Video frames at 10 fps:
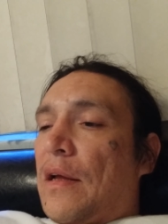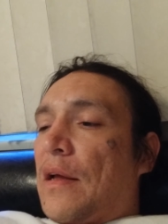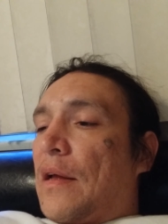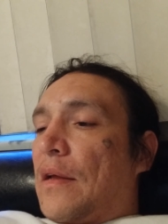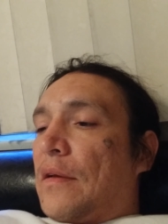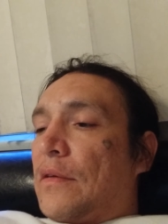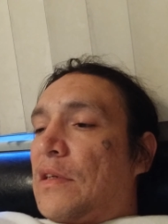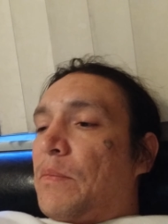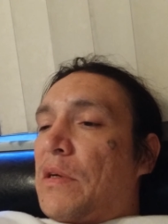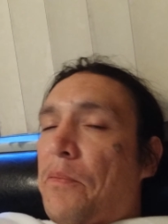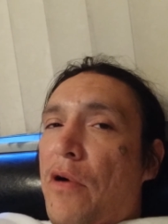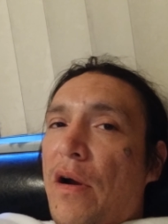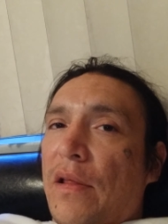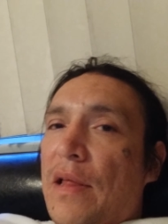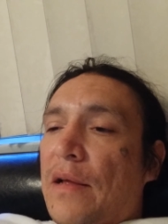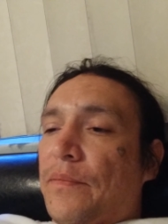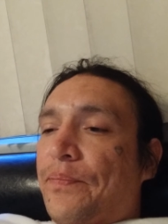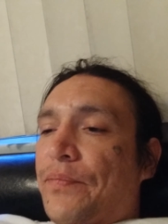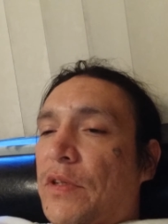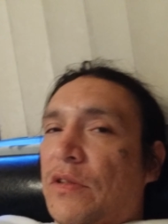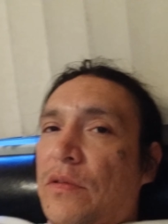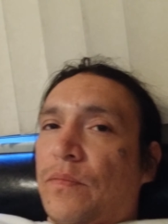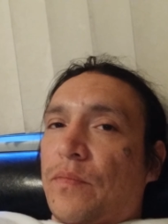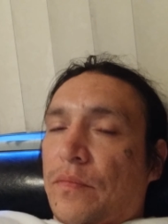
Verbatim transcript: and you will be a part of that. So.